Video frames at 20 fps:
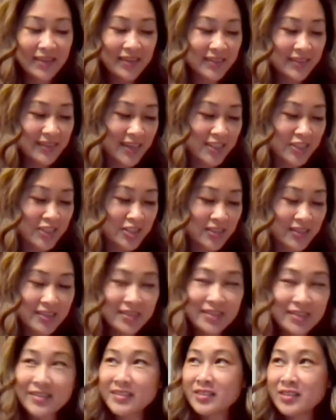Yeah, 2
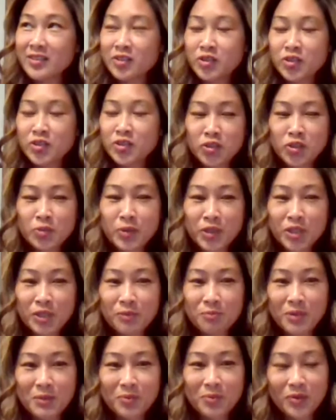
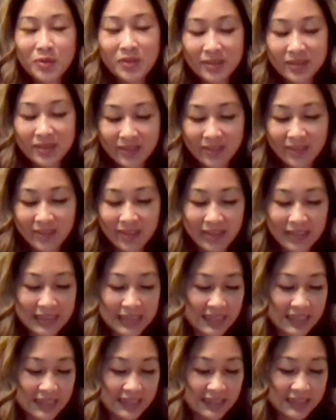million people
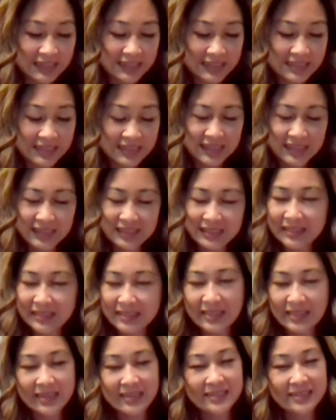in the city?